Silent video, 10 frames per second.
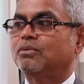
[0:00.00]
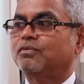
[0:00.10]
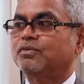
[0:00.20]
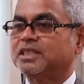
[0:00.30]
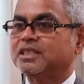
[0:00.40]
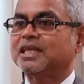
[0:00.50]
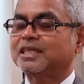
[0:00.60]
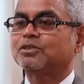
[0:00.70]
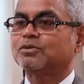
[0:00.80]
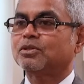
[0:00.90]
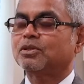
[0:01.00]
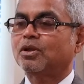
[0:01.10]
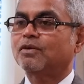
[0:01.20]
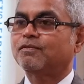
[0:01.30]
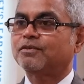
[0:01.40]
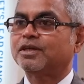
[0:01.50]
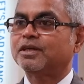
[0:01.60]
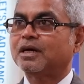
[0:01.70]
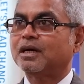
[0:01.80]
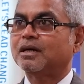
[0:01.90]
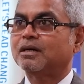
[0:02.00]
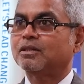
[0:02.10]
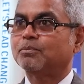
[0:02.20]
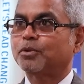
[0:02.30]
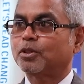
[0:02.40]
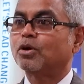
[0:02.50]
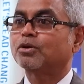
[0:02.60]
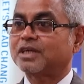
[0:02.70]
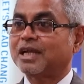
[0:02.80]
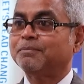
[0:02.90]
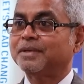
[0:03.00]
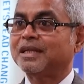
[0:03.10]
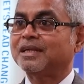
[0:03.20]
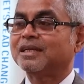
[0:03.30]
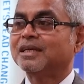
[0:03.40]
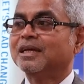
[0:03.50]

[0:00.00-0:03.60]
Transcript: since there's a lot of prolonged dry period,